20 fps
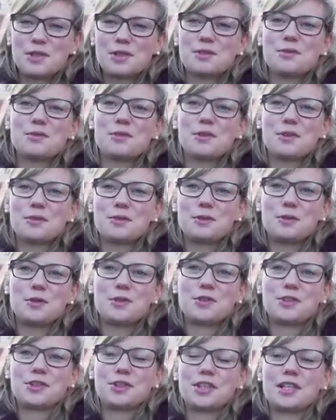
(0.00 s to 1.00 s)
reports
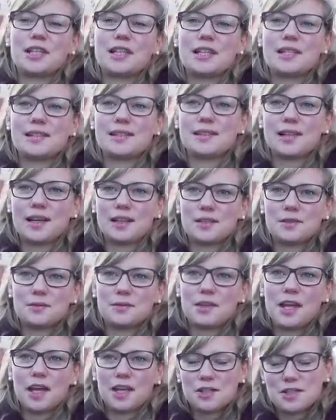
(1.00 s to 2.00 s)
feel in the middle of the
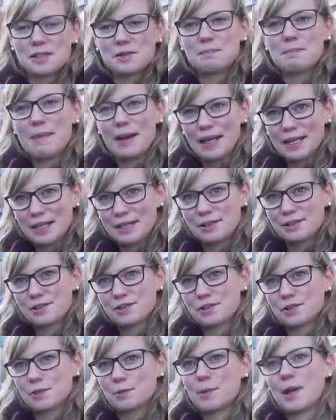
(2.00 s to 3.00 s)
action sort of thing,
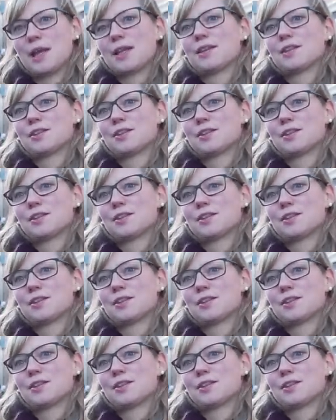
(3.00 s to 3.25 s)
like this.